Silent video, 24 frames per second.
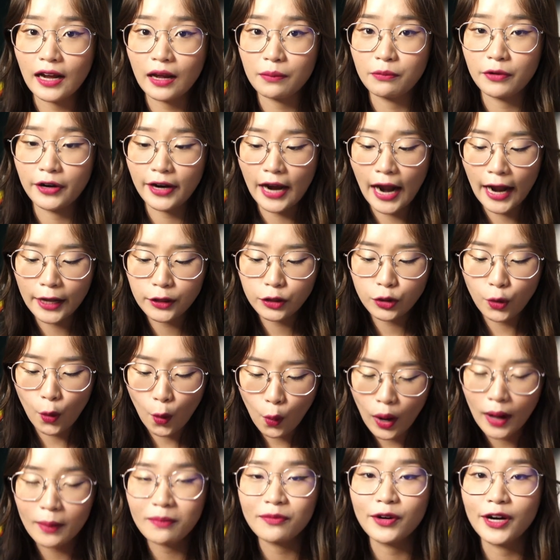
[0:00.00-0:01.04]
I know
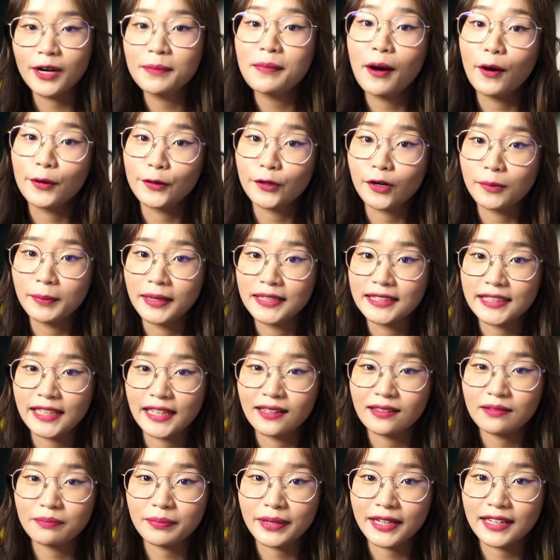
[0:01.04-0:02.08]
I'm wearing powder on my
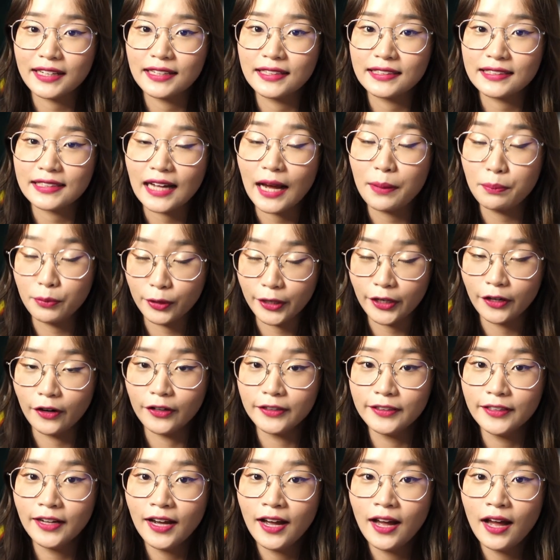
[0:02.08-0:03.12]
skin because I put it
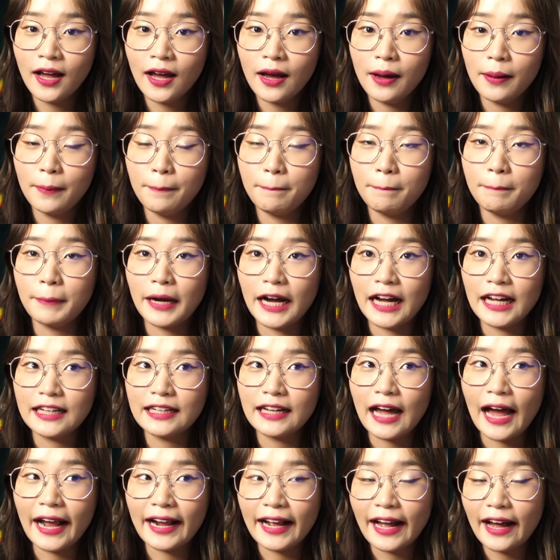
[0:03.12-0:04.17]
on, but
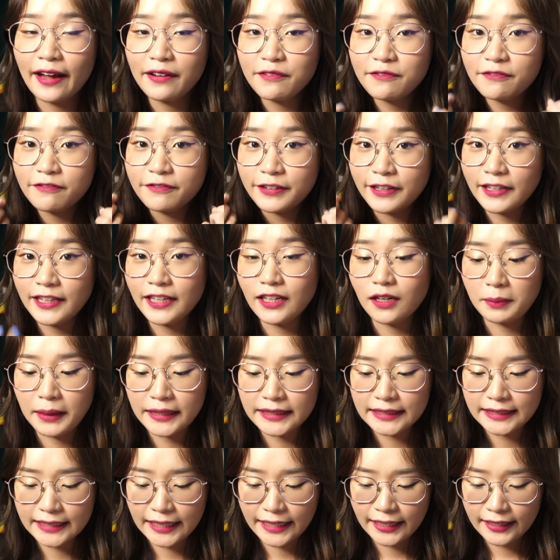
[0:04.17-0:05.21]
I can't feel it on my
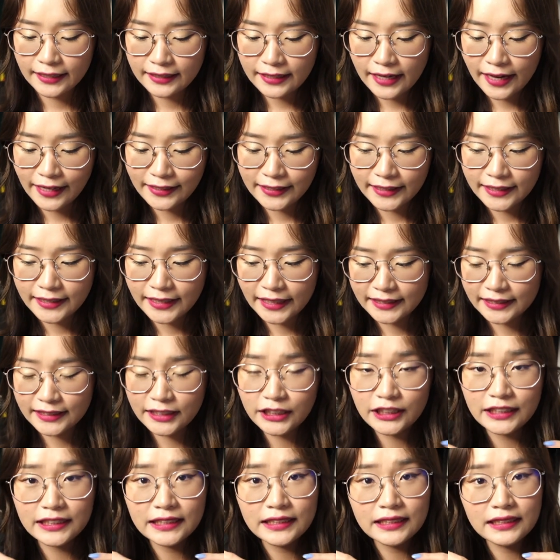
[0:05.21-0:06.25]
skin, and it
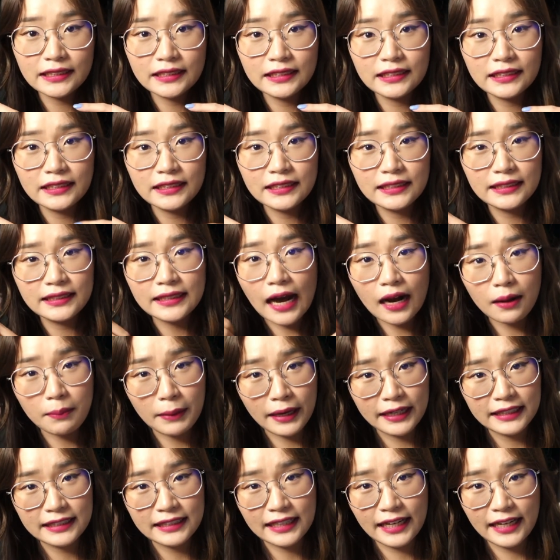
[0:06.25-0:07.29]
doesn't suck
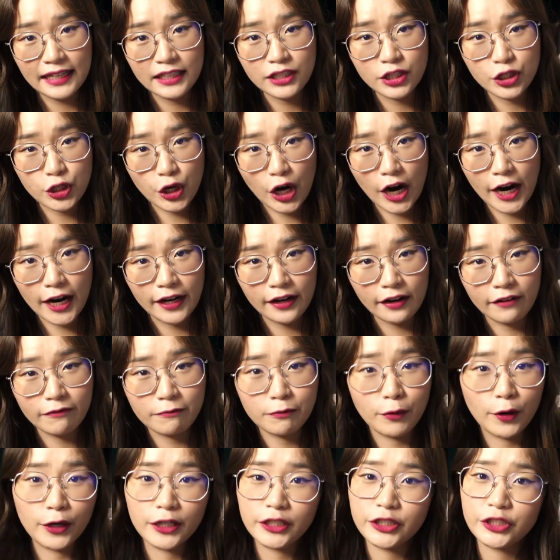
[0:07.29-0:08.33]
my skin dry of
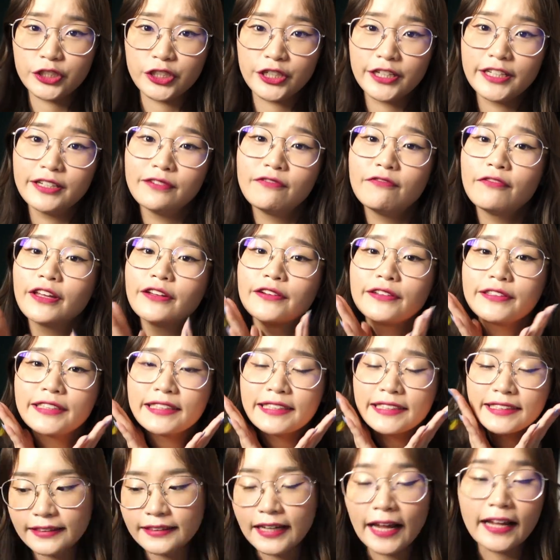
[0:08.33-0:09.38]
moisture. It
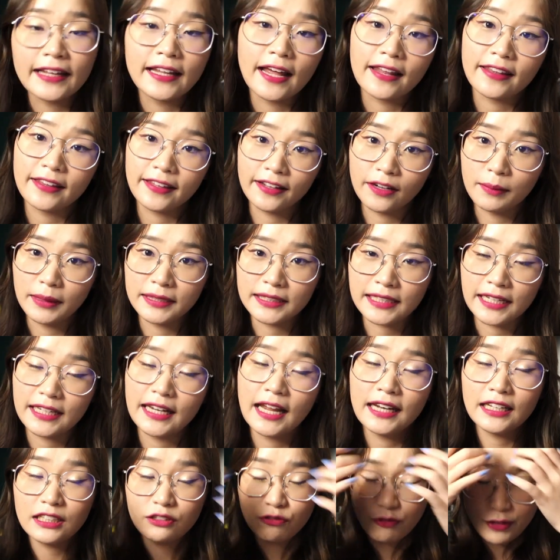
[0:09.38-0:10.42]
feels like nothing on my skin,
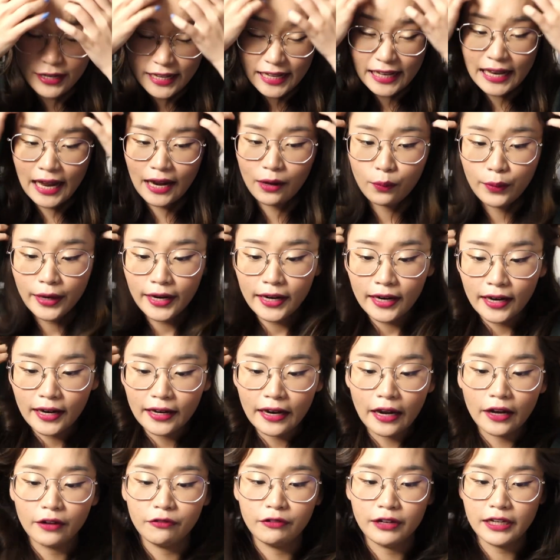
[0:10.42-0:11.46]
and it's really lightweight, and
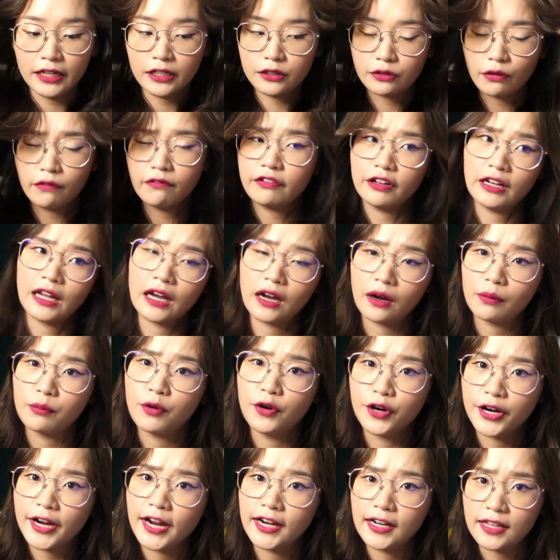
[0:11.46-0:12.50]
I really don't feel like I'm
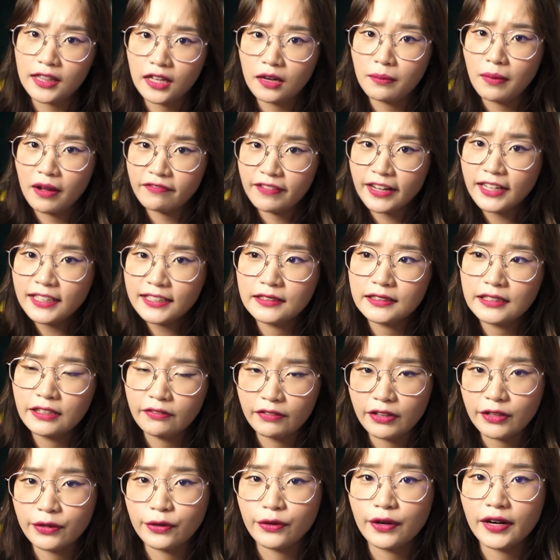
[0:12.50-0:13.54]
wearing anything on my face,
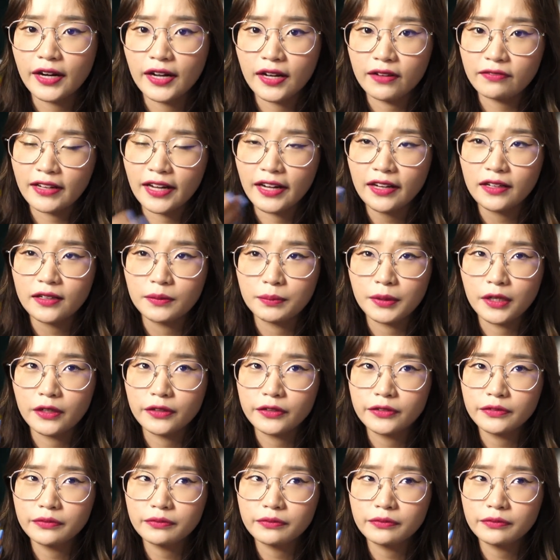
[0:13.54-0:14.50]
even though I have like about